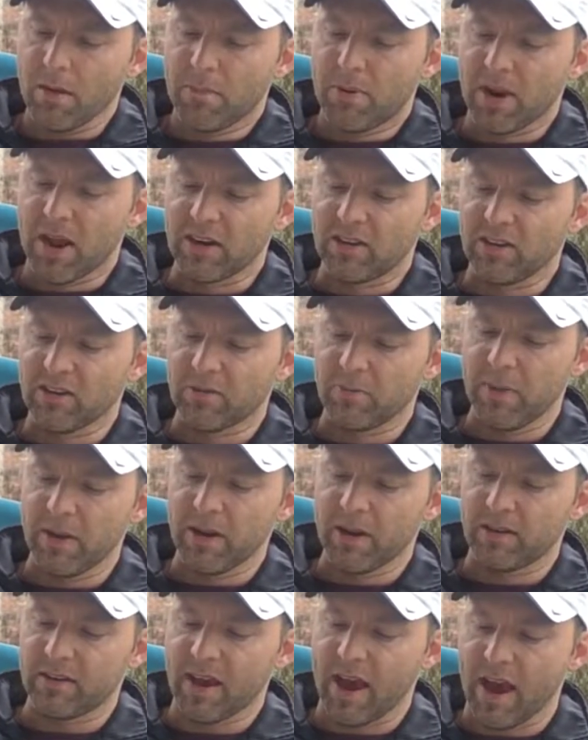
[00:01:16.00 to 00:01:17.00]
But I'd just
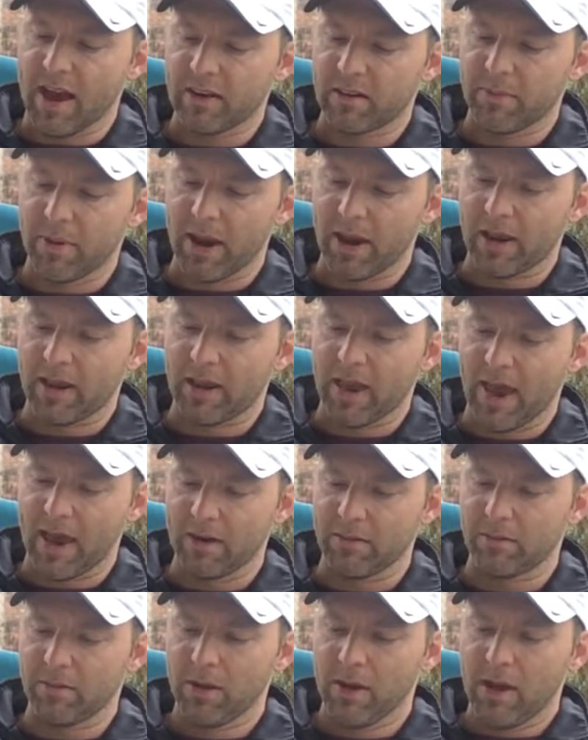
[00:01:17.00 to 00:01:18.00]
been attacked by
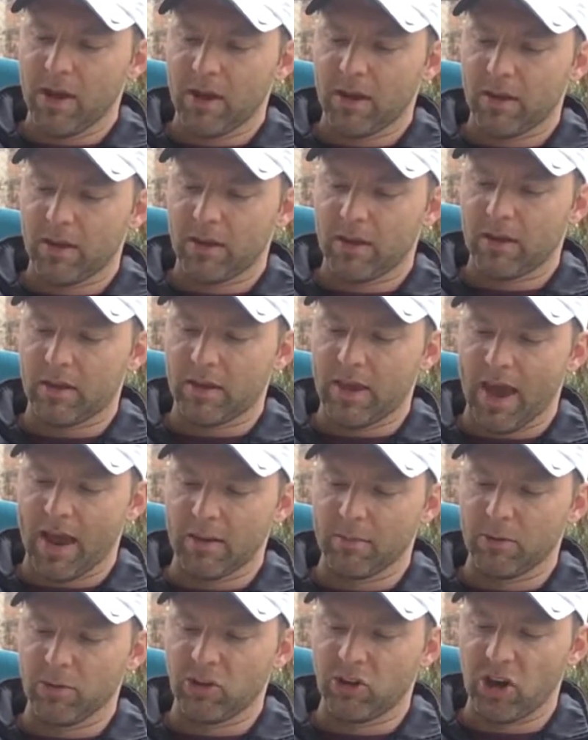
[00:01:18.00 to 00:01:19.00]

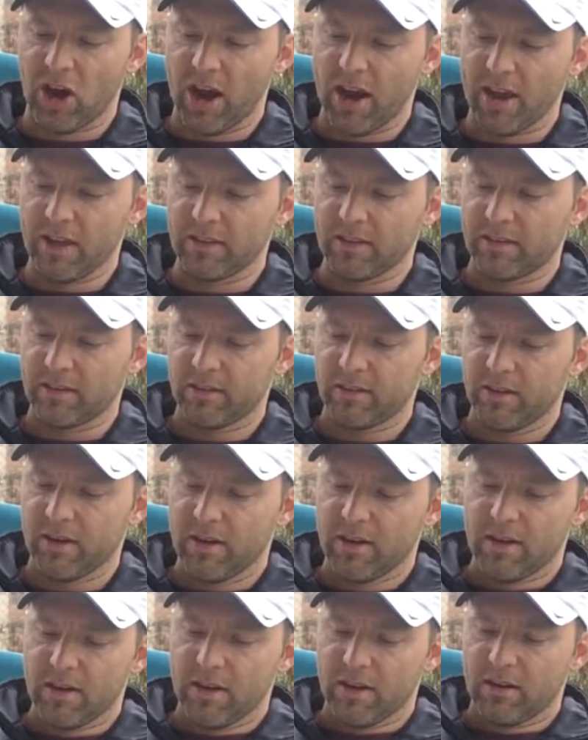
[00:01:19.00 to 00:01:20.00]
cannibal giants.
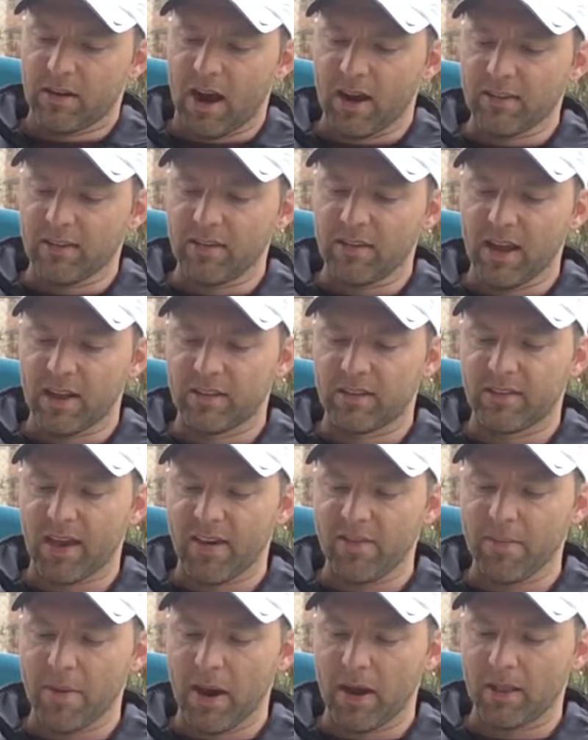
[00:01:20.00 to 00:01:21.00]
Tyson had
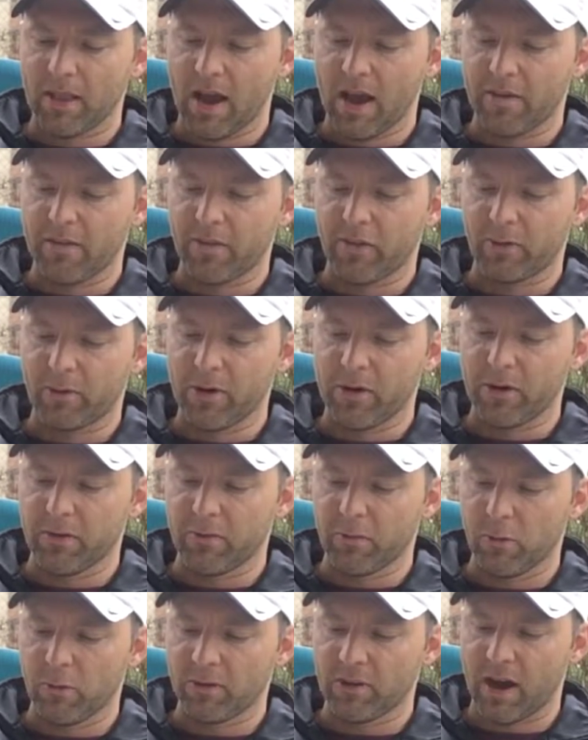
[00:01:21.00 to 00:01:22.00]
saved my life 3 or
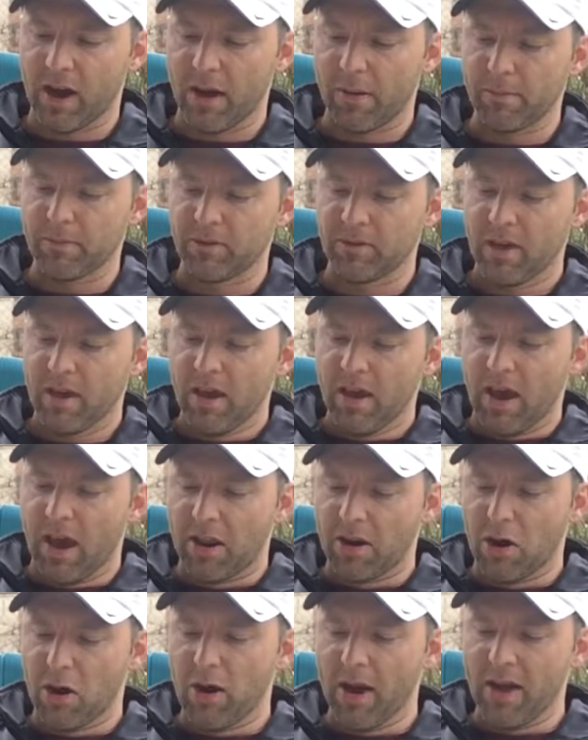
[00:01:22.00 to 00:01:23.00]
4 times,
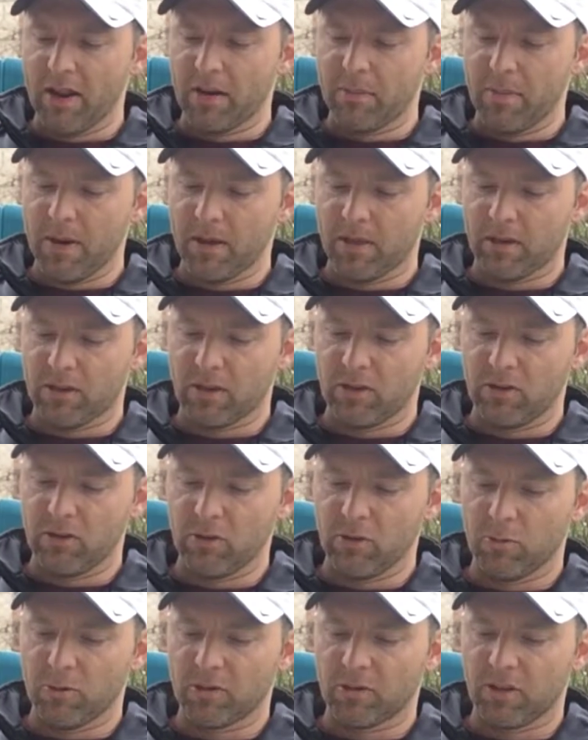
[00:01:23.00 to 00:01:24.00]
and all Annabeth could
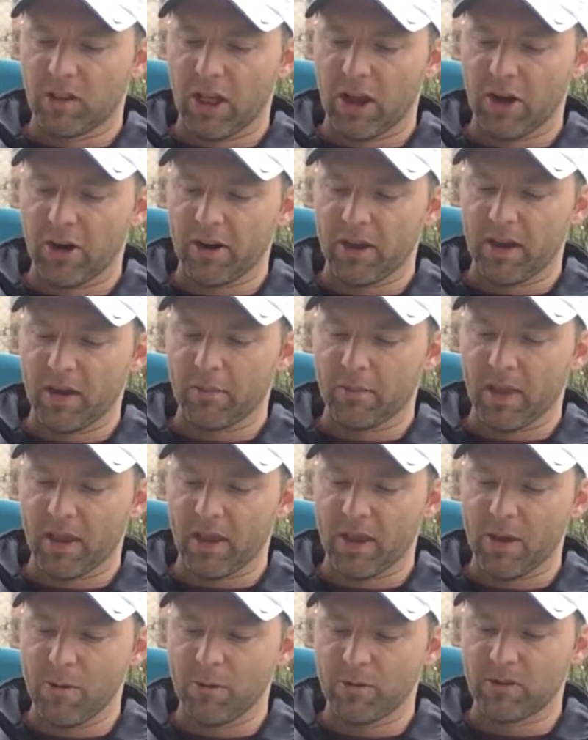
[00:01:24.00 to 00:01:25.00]
do was glare at him
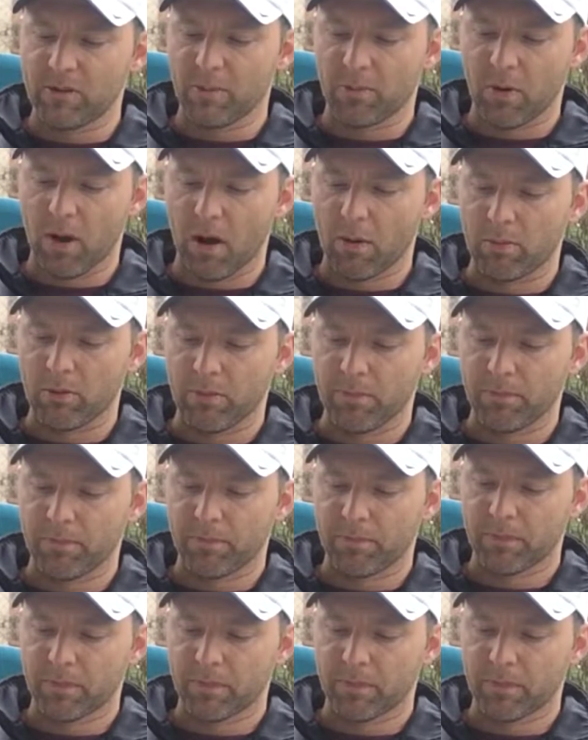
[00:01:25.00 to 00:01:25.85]
like he was the problem.